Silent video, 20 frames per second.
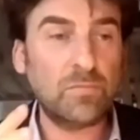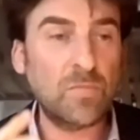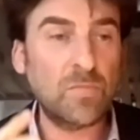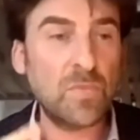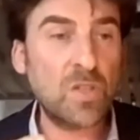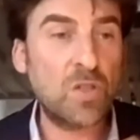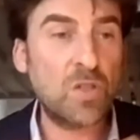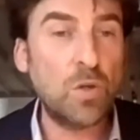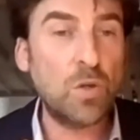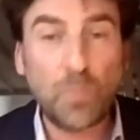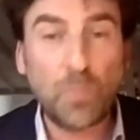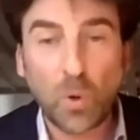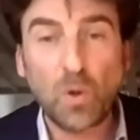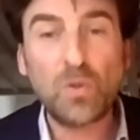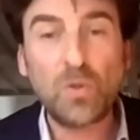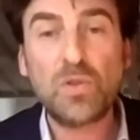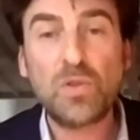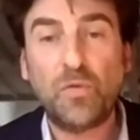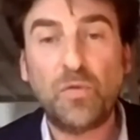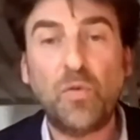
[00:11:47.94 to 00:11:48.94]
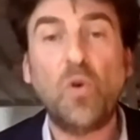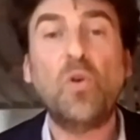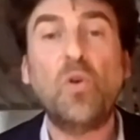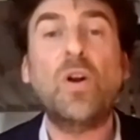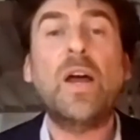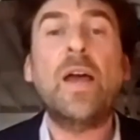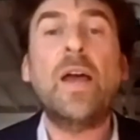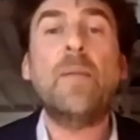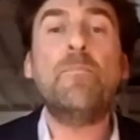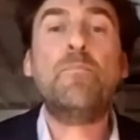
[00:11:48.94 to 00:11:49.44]
support
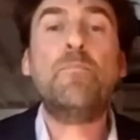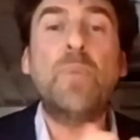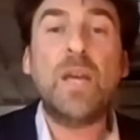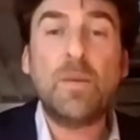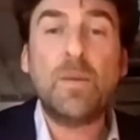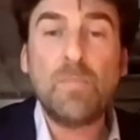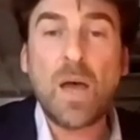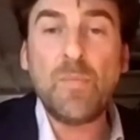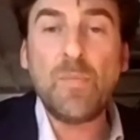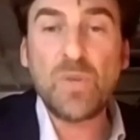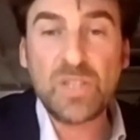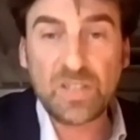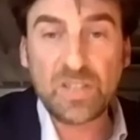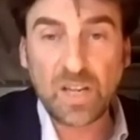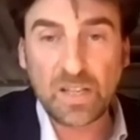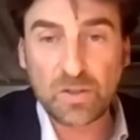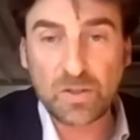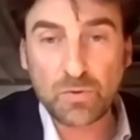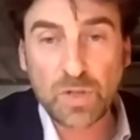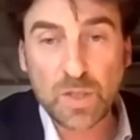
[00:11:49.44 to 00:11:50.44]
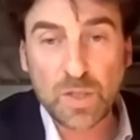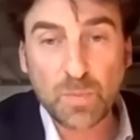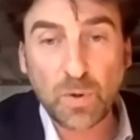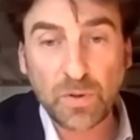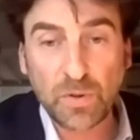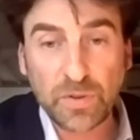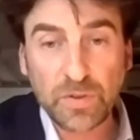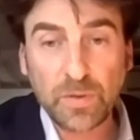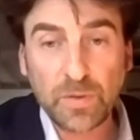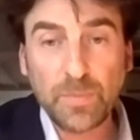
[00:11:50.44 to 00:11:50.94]
for a big member state's
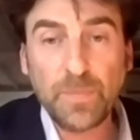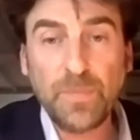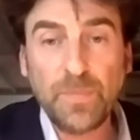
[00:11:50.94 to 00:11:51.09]
response.